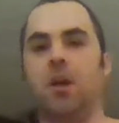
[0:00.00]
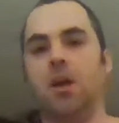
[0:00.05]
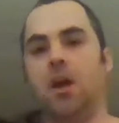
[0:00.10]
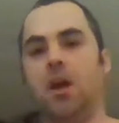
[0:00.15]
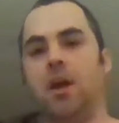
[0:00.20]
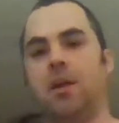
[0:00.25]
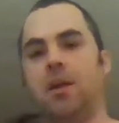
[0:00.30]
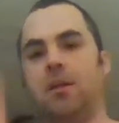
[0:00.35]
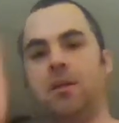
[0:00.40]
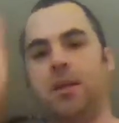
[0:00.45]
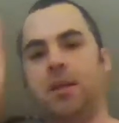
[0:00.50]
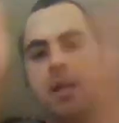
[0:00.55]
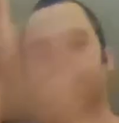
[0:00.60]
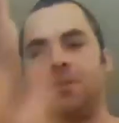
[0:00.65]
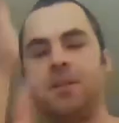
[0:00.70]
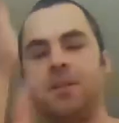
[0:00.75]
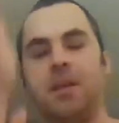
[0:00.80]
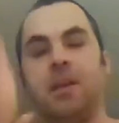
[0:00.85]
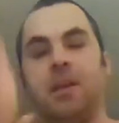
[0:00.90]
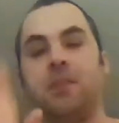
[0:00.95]
And at
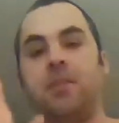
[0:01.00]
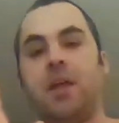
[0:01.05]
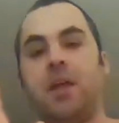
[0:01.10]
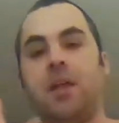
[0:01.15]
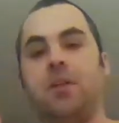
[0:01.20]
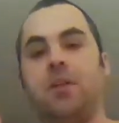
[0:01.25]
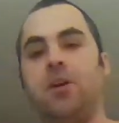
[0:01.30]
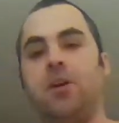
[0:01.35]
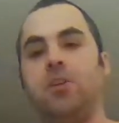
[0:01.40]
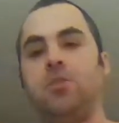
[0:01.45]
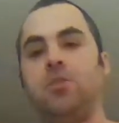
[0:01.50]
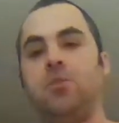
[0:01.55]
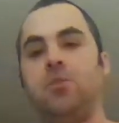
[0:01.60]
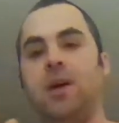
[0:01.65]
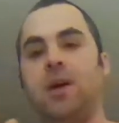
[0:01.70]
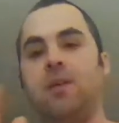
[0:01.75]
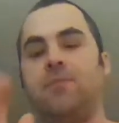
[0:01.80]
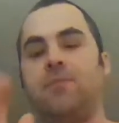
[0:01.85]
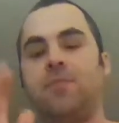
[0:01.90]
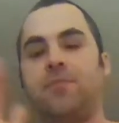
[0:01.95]
the end of that night, you
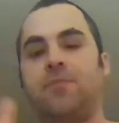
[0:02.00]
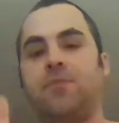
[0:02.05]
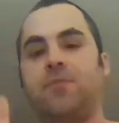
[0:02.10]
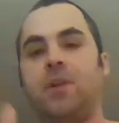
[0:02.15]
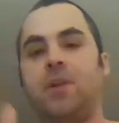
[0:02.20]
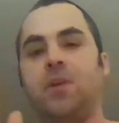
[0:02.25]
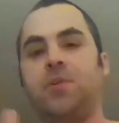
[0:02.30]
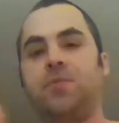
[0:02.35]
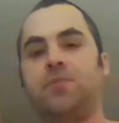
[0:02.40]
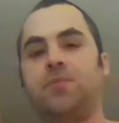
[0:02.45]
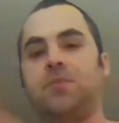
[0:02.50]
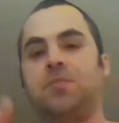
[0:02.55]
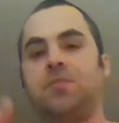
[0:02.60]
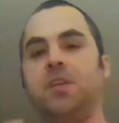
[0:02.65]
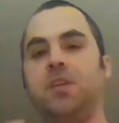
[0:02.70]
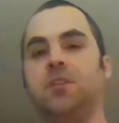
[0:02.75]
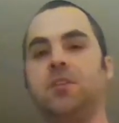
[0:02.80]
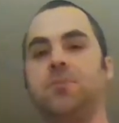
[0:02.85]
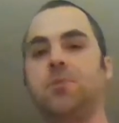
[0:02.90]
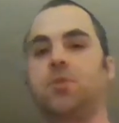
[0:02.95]
have the very first
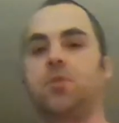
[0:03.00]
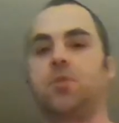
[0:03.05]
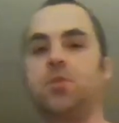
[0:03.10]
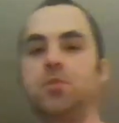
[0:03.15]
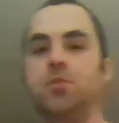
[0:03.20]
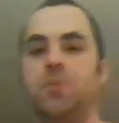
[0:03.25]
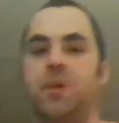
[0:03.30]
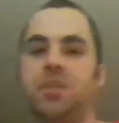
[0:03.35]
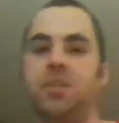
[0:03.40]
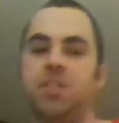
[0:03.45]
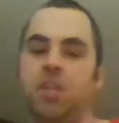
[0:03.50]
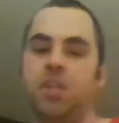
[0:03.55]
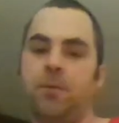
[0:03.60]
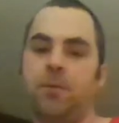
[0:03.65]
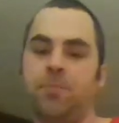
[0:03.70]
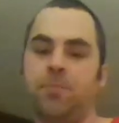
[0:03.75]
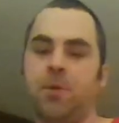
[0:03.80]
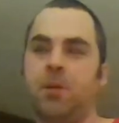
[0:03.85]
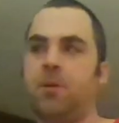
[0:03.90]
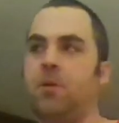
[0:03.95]
AEW Cruiserweight
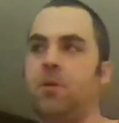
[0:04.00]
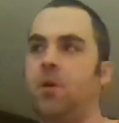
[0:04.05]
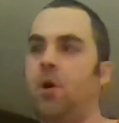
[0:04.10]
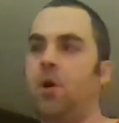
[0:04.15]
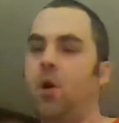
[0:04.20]
Champion.